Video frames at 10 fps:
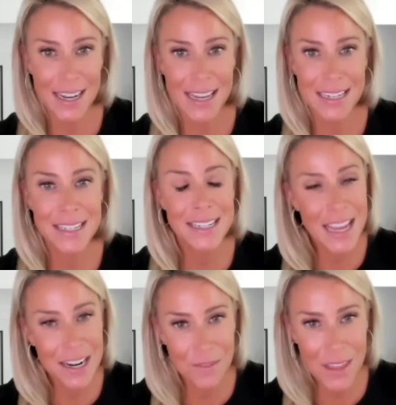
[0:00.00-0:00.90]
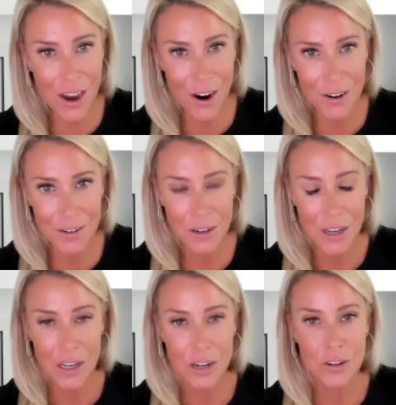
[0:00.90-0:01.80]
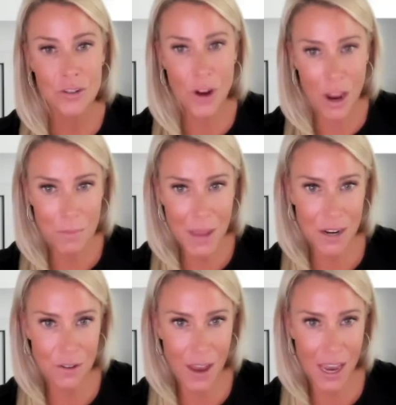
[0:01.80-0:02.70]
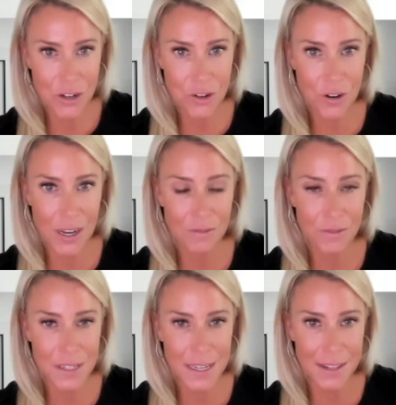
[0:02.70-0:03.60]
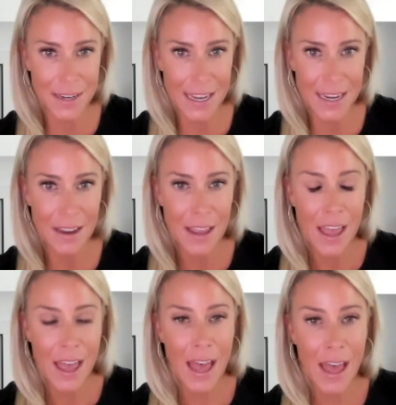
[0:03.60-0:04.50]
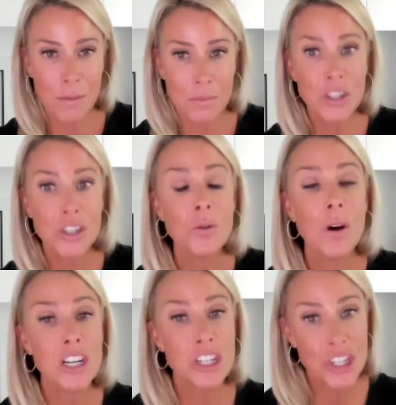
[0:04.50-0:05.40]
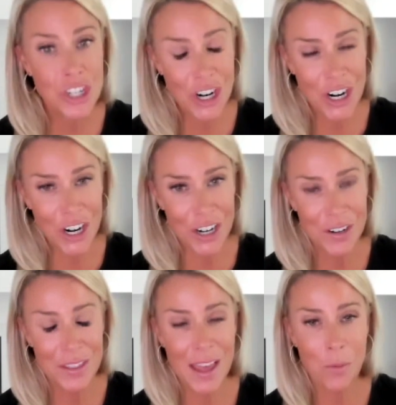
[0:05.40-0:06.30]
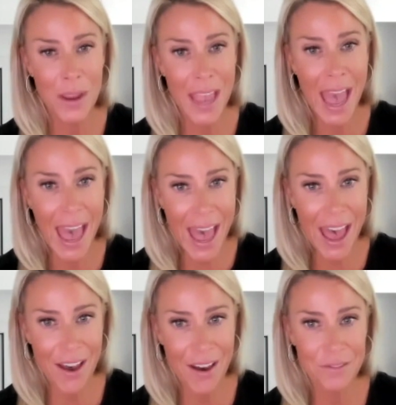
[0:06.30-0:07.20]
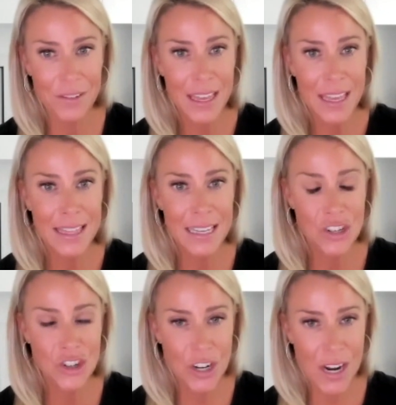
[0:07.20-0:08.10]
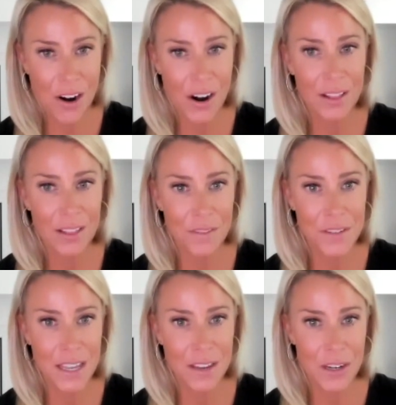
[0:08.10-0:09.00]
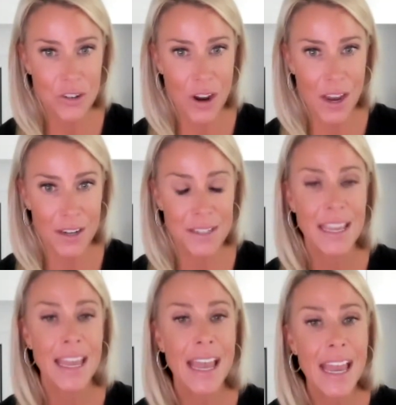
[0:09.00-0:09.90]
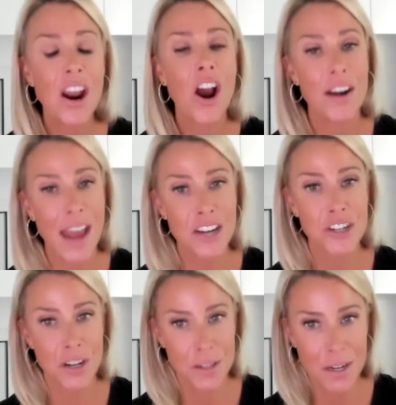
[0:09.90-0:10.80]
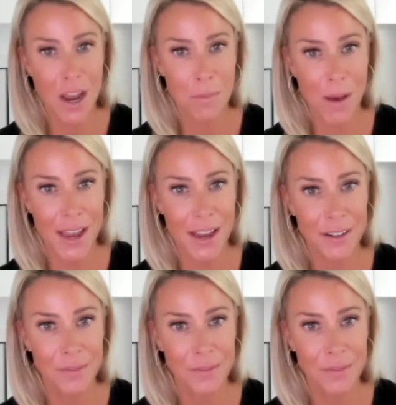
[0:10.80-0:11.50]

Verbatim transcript: a state-of-the-art drug manufacturing facility um, to assure that we have these generic life-saving drugs in our national stockpile.